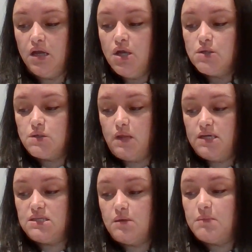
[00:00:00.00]
So that's
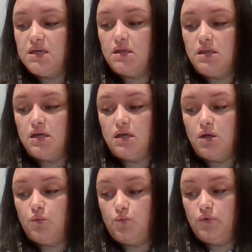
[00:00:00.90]
something that
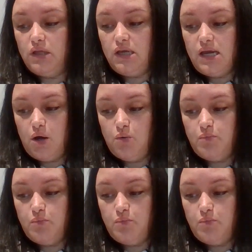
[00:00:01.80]
can really help.